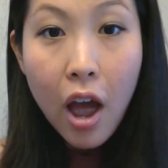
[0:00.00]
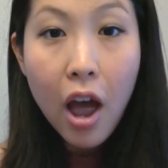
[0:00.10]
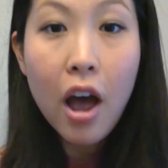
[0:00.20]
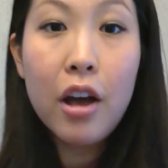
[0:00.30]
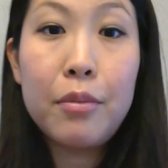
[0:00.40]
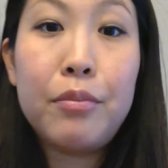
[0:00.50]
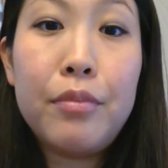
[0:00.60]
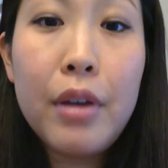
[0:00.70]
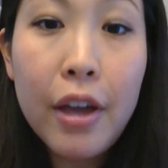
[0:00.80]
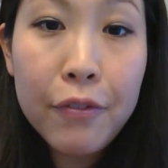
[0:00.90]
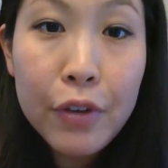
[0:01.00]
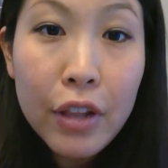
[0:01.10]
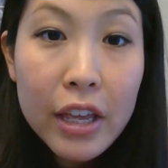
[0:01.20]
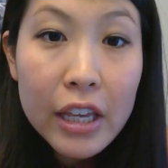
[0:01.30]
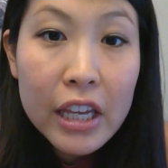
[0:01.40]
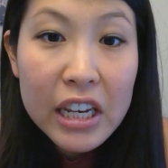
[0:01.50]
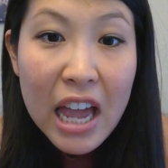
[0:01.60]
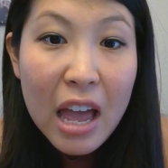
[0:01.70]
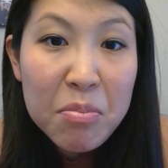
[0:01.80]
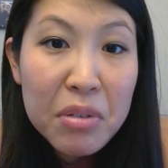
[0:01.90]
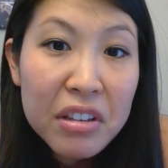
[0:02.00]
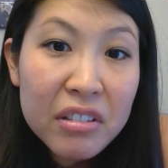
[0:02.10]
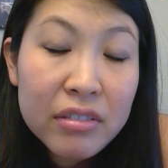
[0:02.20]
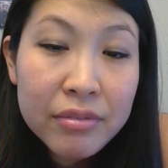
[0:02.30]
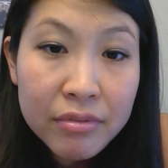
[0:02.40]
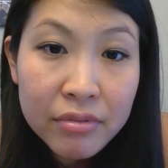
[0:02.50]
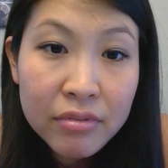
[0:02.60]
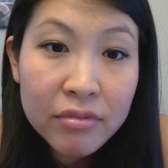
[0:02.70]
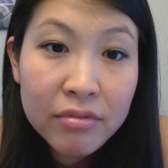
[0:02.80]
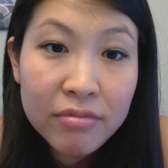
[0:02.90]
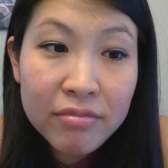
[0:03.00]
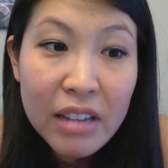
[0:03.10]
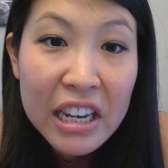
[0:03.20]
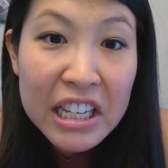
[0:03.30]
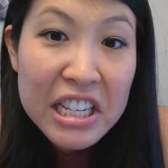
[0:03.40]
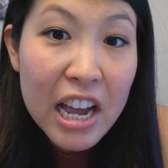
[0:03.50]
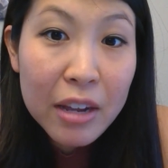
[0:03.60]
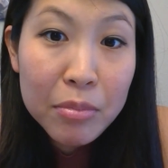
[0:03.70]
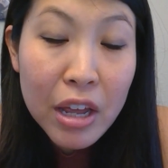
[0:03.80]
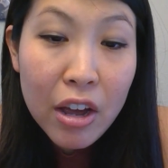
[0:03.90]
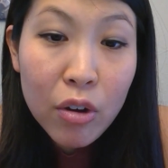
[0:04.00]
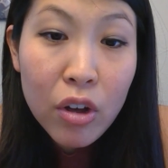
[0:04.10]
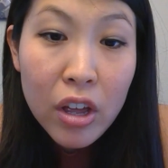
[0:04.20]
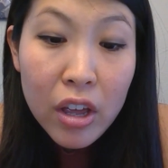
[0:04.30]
I feel like it can happen anytime now.